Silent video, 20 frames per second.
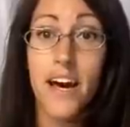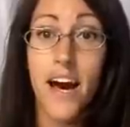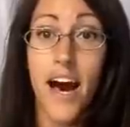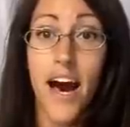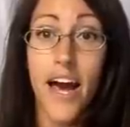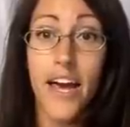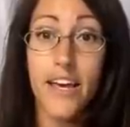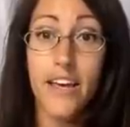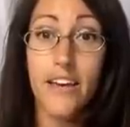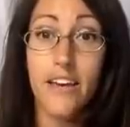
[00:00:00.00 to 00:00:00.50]

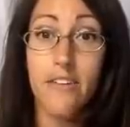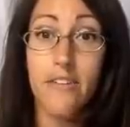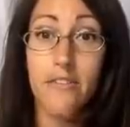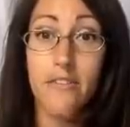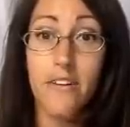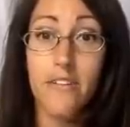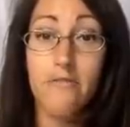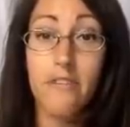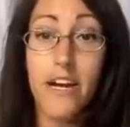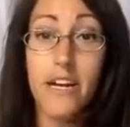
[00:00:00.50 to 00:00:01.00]
I
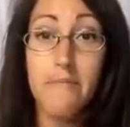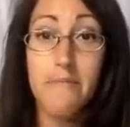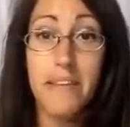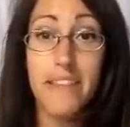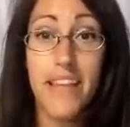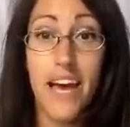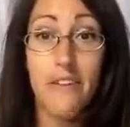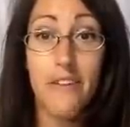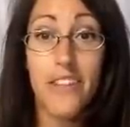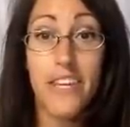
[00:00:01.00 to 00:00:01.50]
recommend
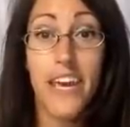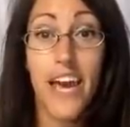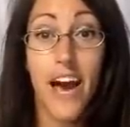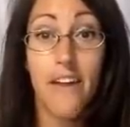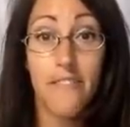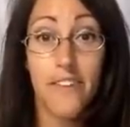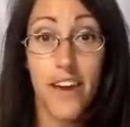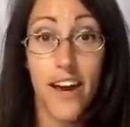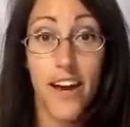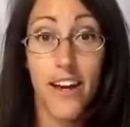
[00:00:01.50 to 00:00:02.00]
that with a
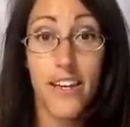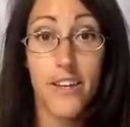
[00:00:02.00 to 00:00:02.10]
caveat.